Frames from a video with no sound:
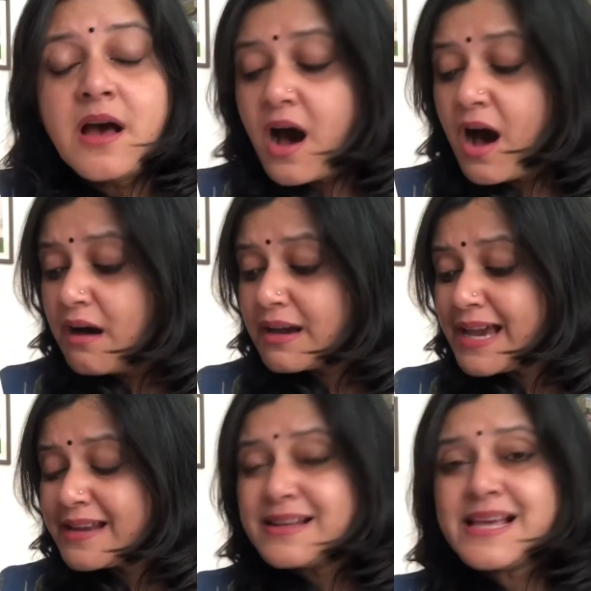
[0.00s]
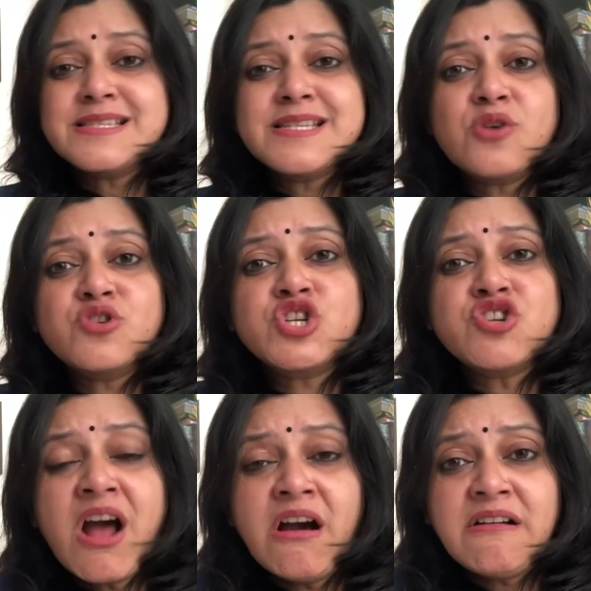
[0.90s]
Our cattle has now
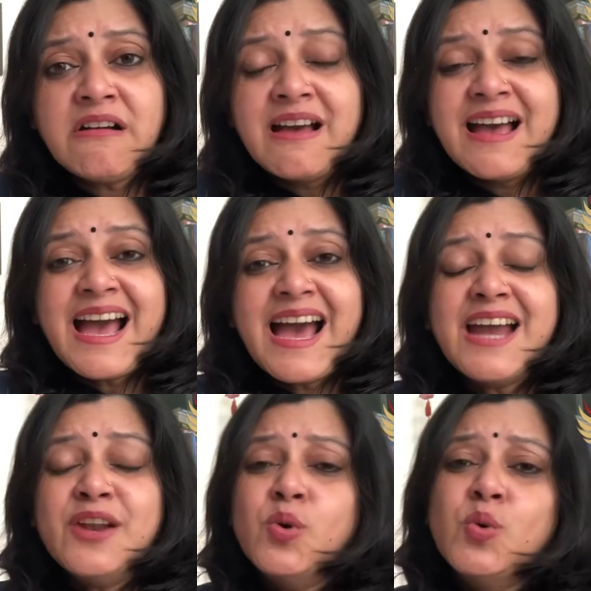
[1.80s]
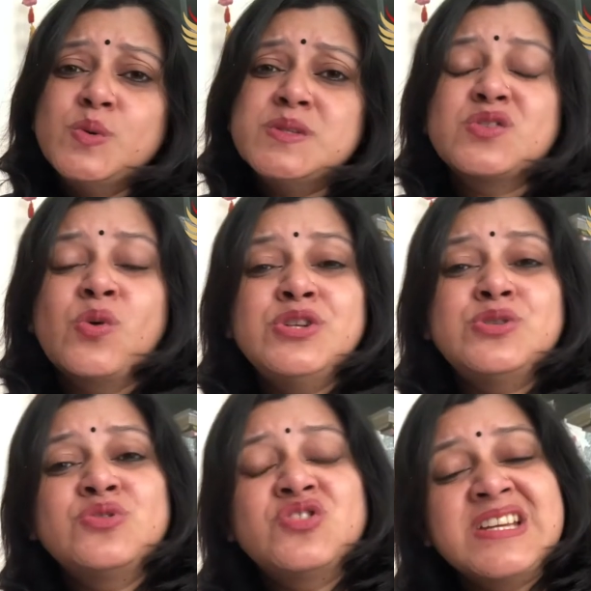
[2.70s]
shrunk, and who is going
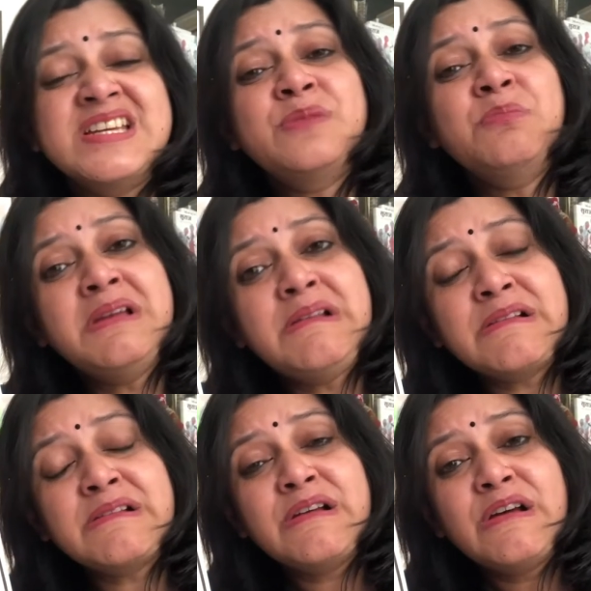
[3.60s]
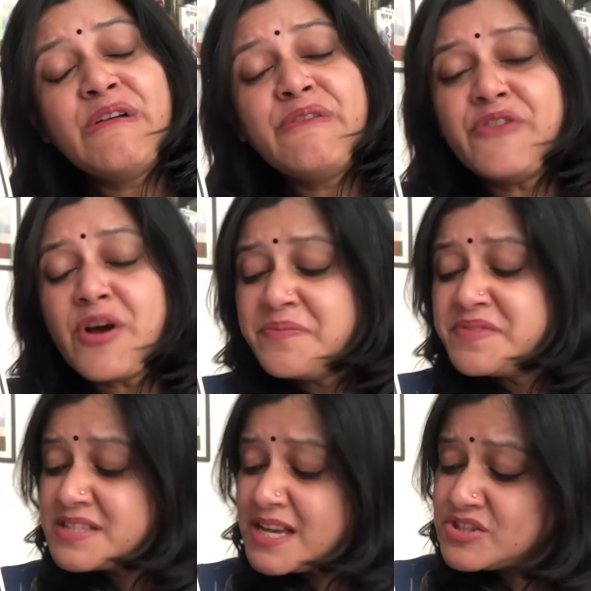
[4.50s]
to drink milk from
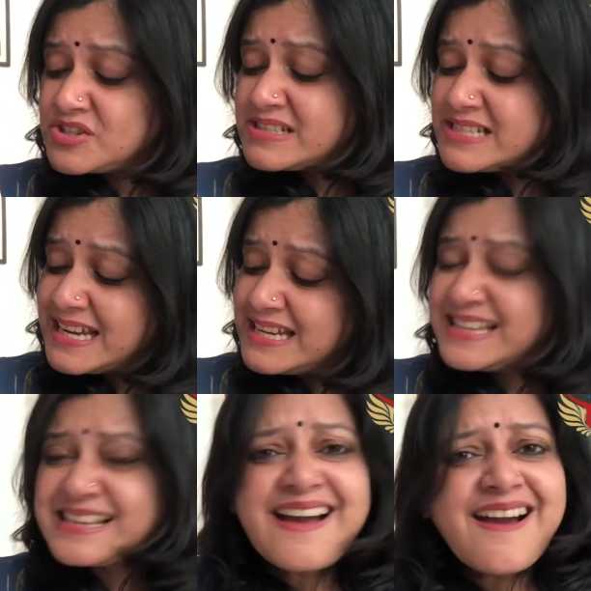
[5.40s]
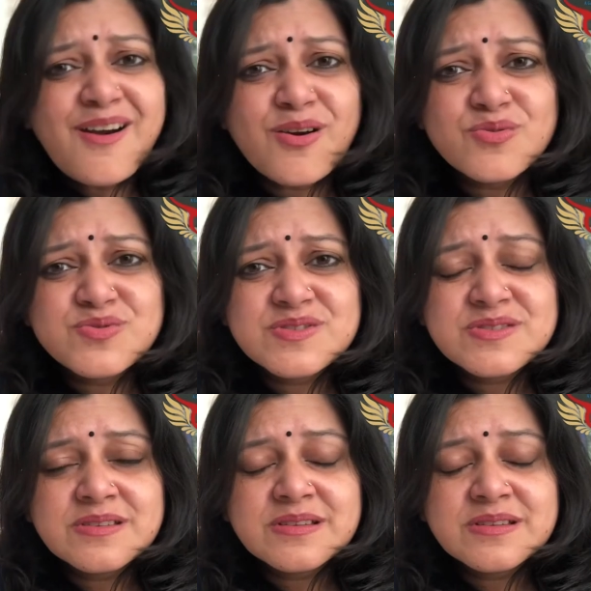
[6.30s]
such tiny cows?